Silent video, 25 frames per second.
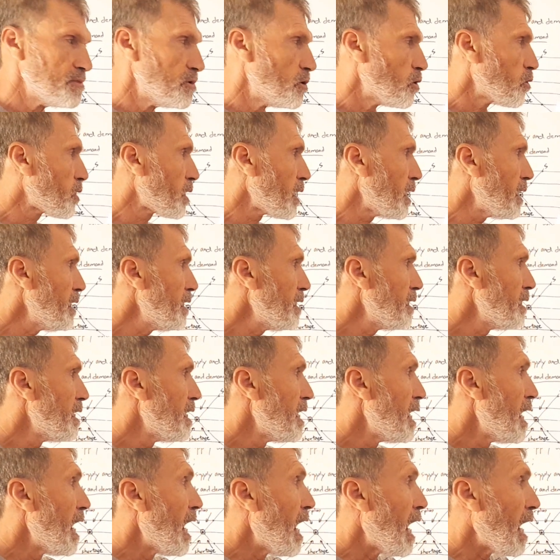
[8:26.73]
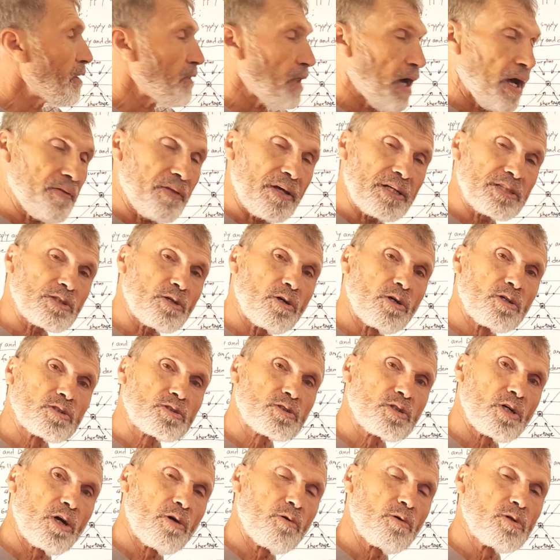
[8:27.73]
Okay? And others
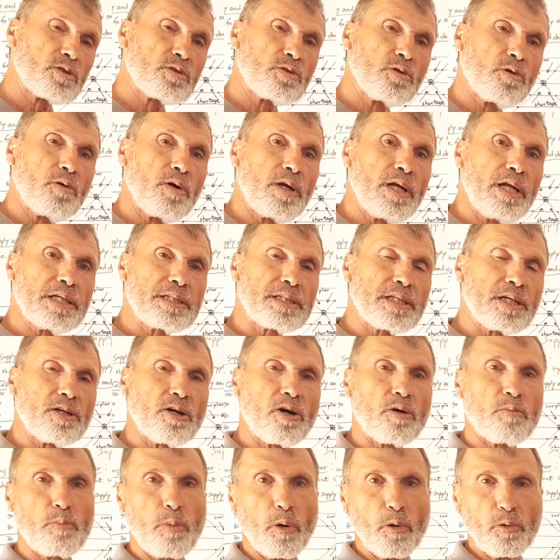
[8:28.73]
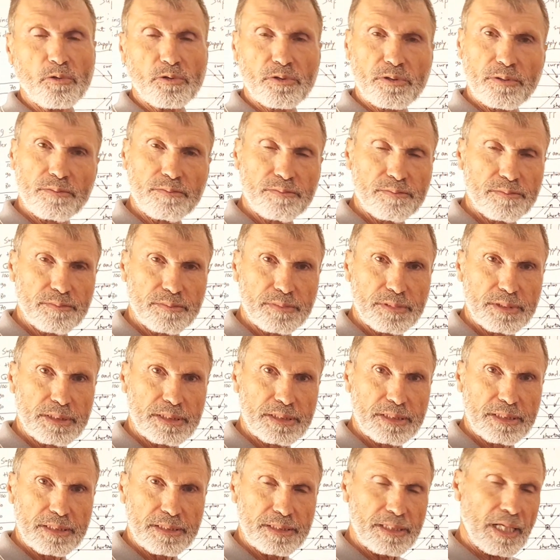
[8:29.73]
also will do a little opposite.
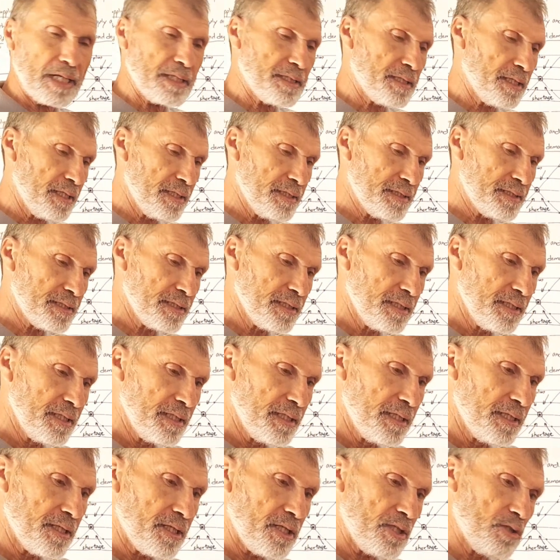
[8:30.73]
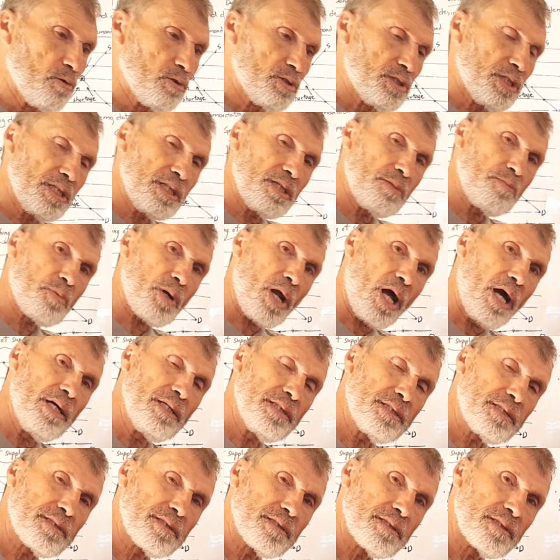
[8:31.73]
That is, reducing the
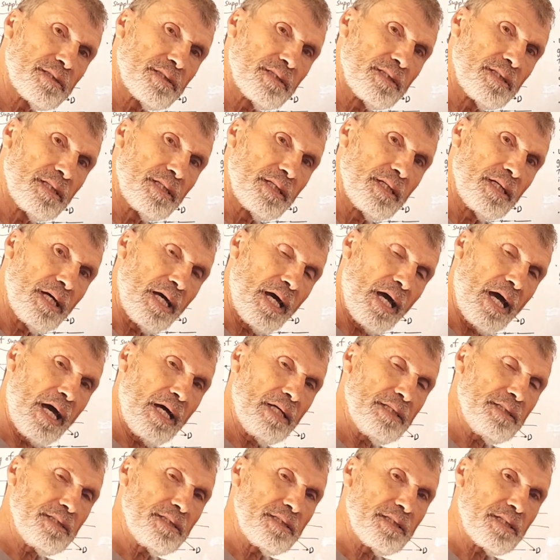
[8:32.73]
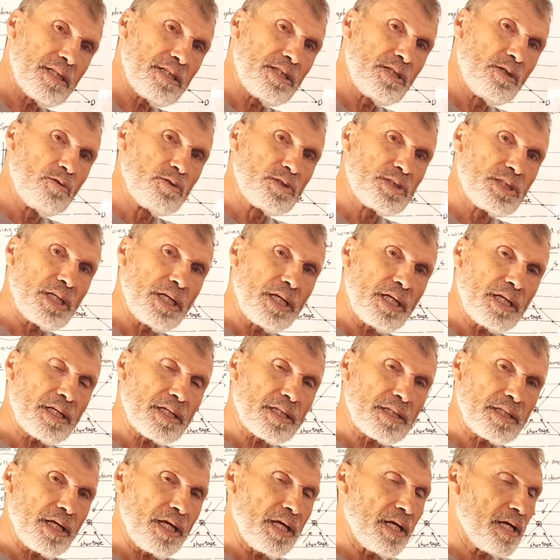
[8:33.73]
price and
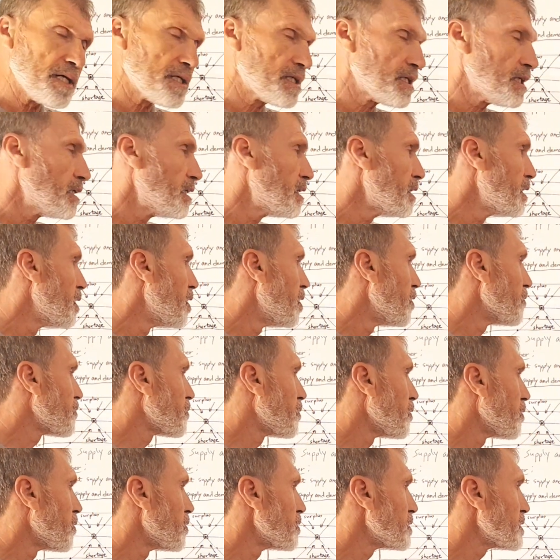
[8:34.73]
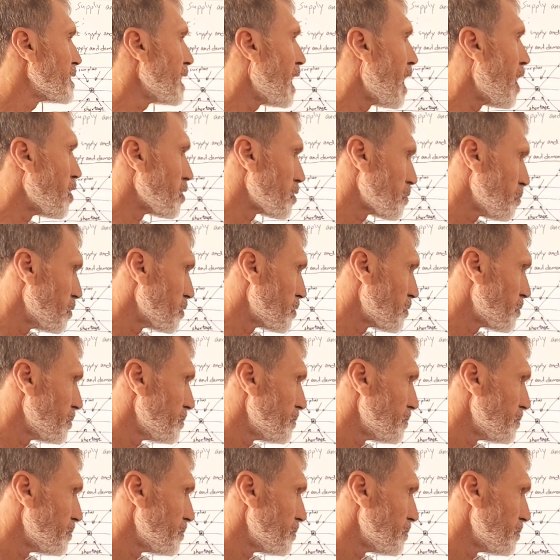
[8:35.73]
reducing their, of course, output.